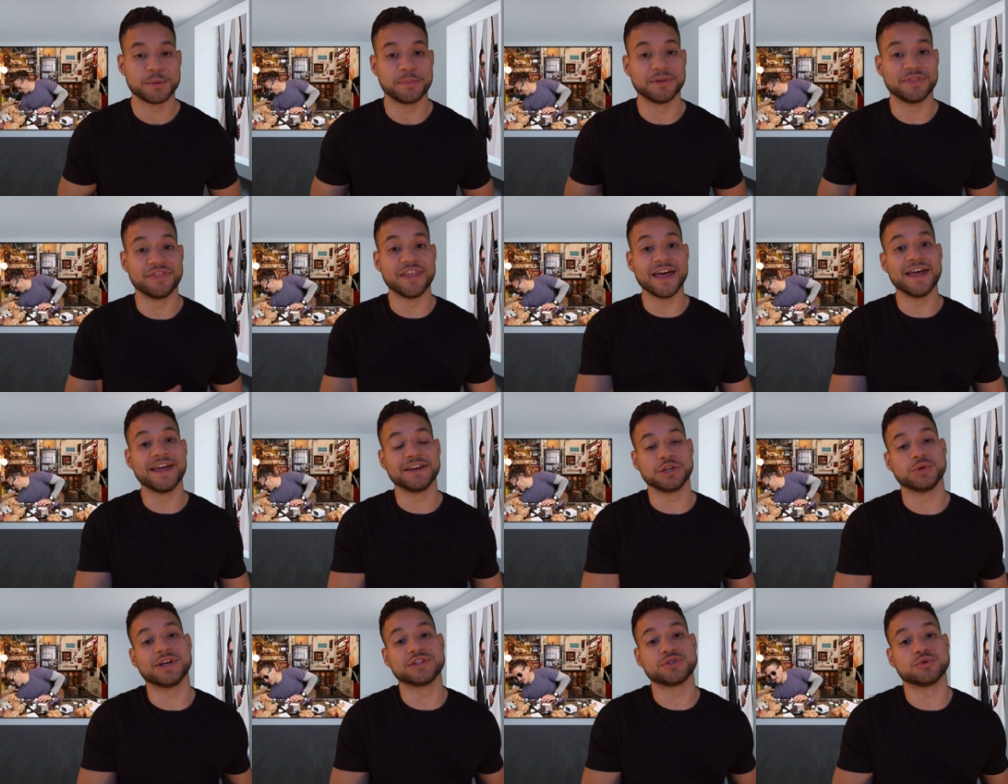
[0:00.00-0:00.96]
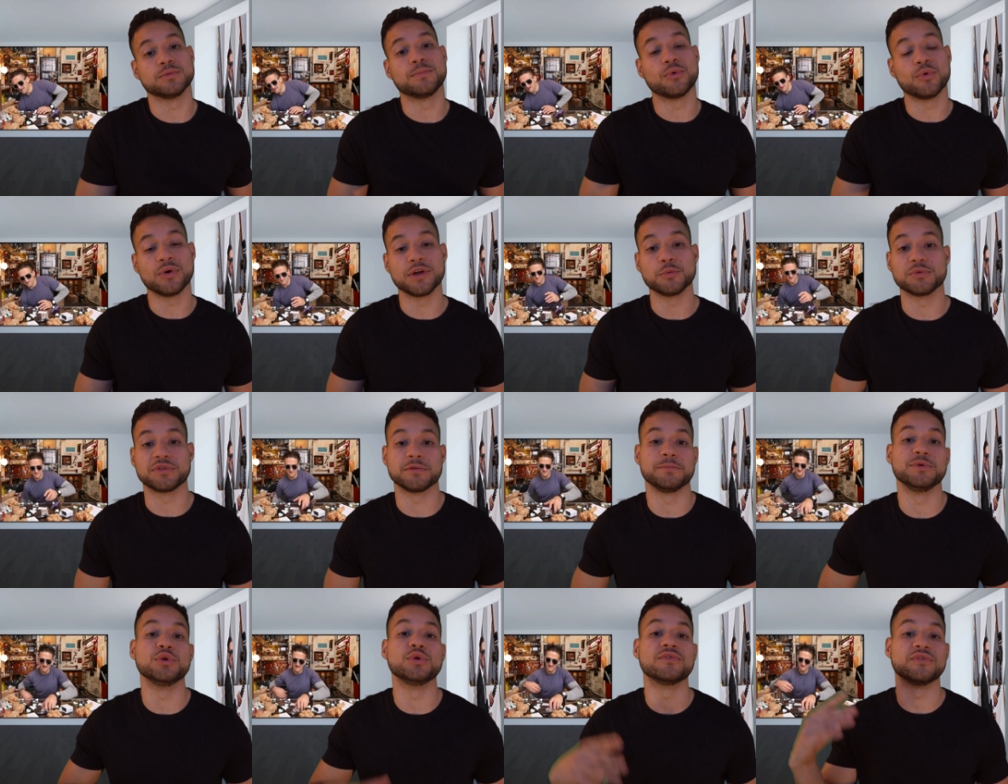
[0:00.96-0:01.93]
but then you get to a point with a
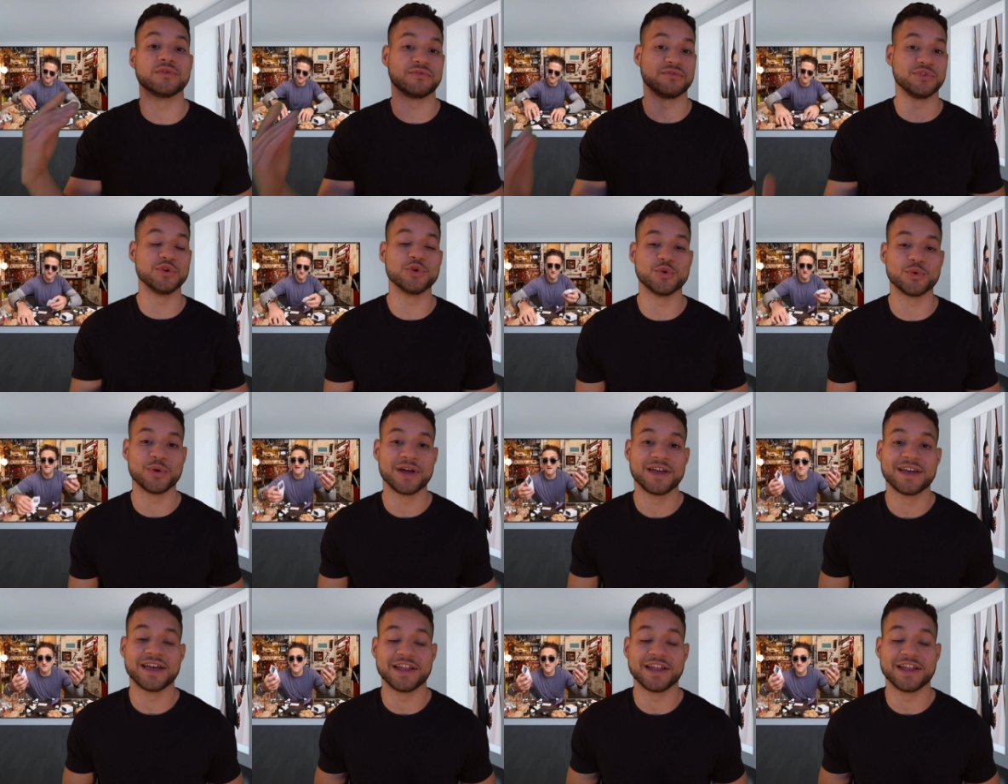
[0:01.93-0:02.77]
beautiful view